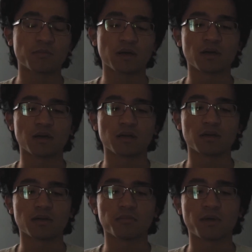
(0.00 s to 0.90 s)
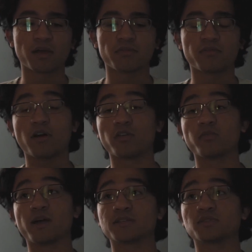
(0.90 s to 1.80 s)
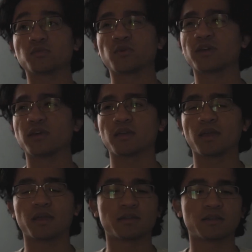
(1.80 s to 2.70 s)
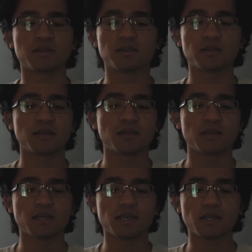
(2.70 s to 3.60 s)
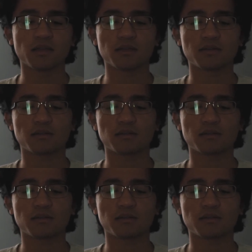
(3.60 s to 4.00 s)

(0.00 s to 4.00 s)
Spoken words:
my father passed away, and it,